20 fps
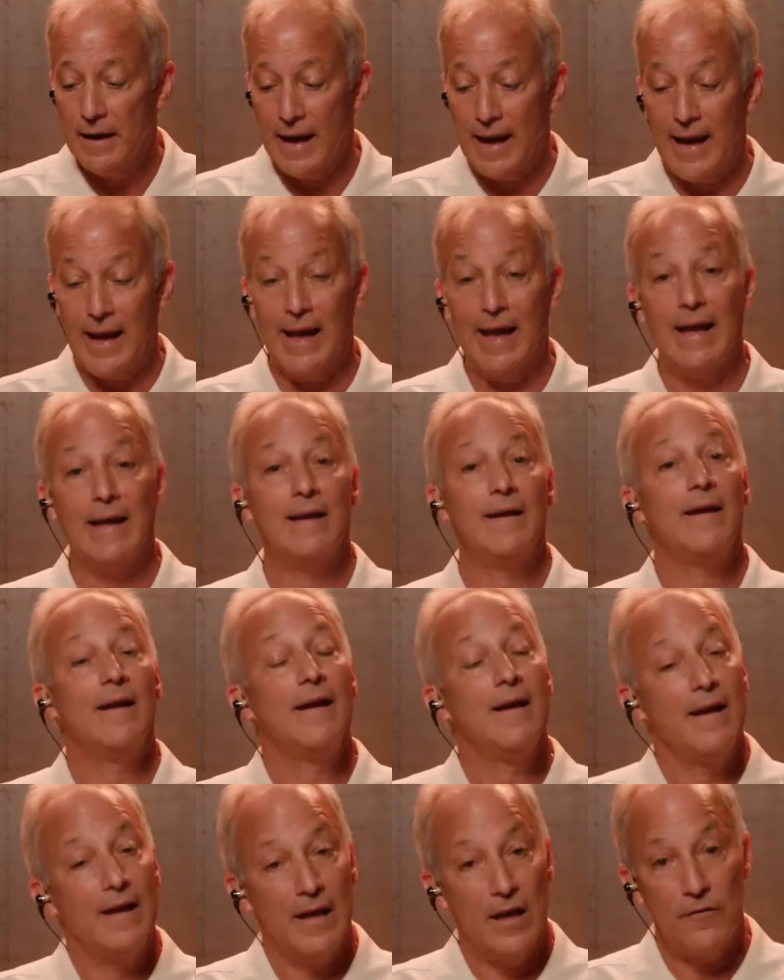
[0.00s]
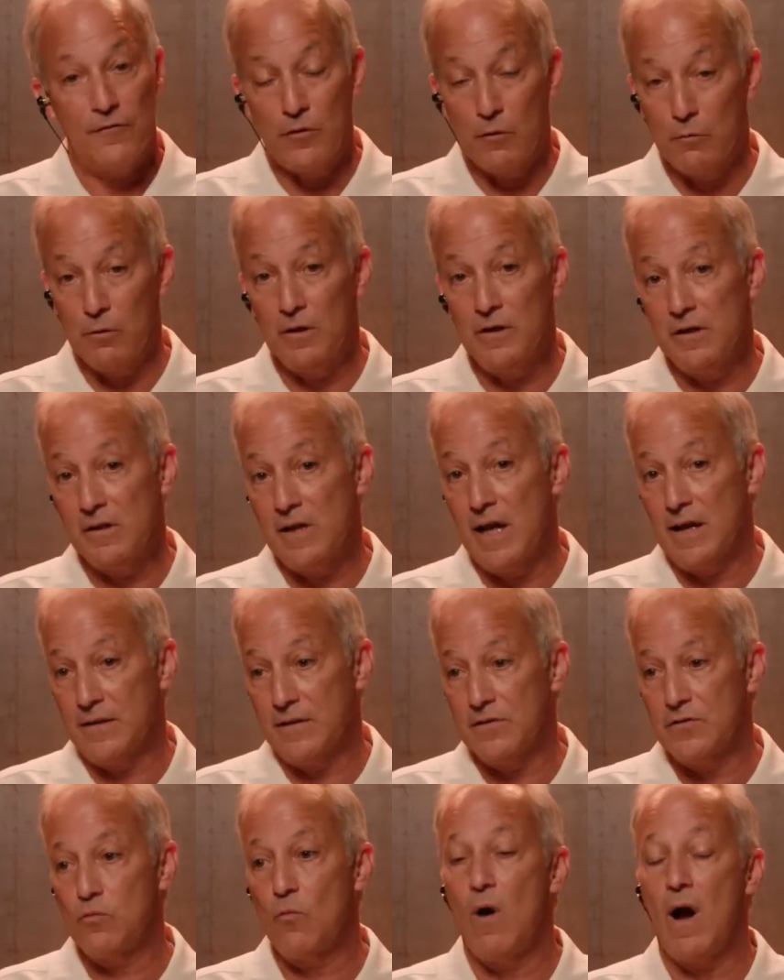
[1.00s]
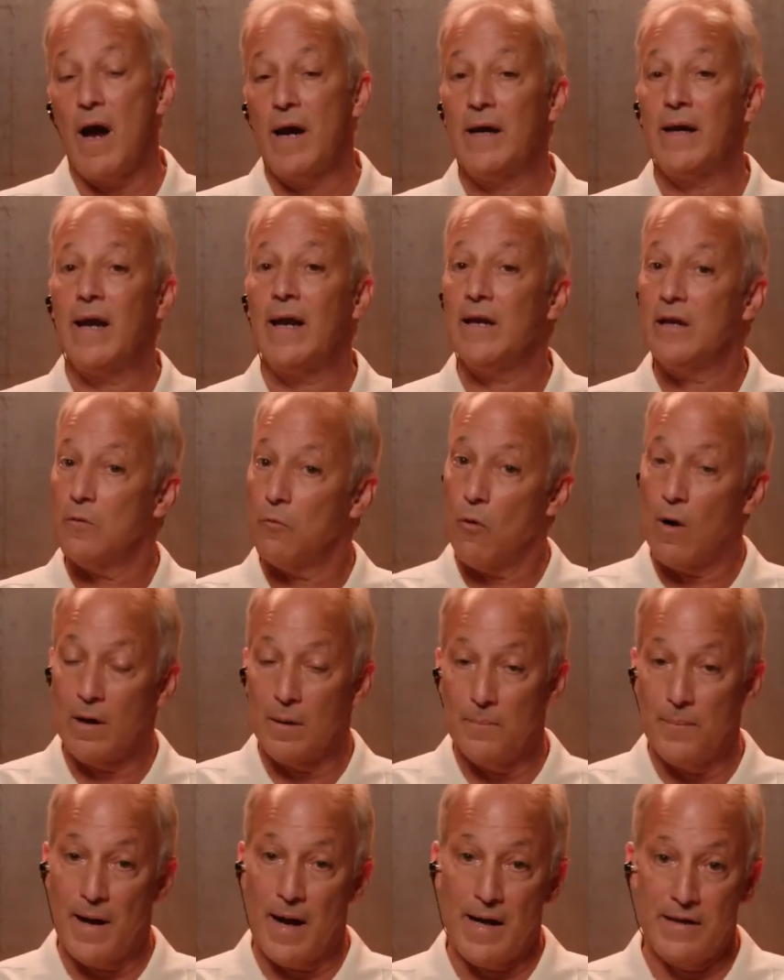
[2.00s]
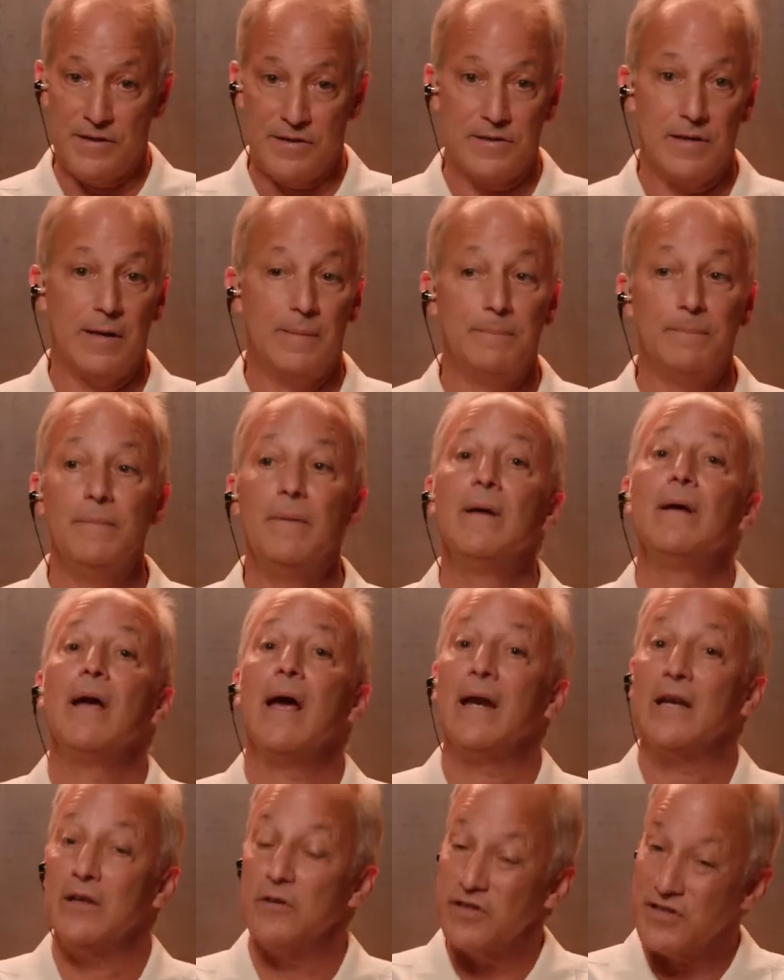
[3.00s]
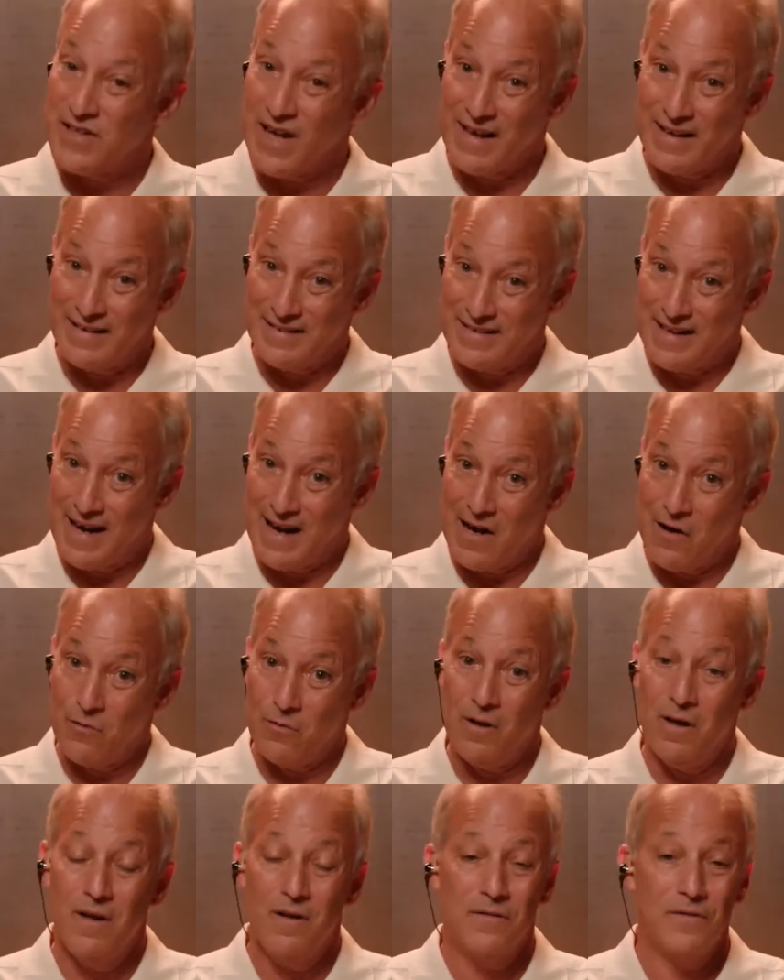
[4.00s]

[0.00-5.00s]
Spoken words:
And if you really like this wine and you want to buy some and you set it down,